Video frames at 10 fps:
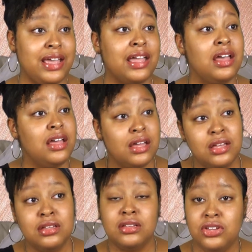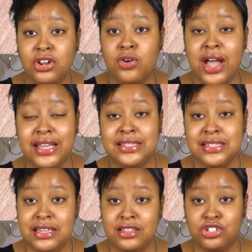Like, I can
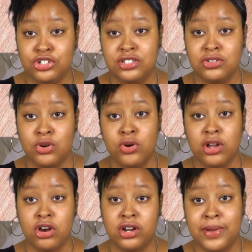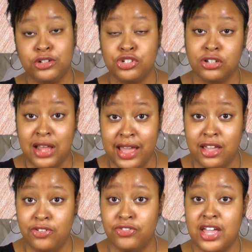see that you're still going on about your
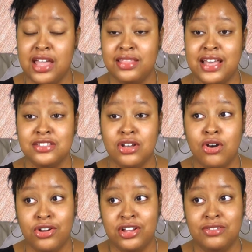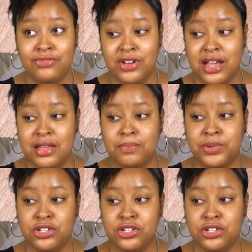life, and that's all good and fine.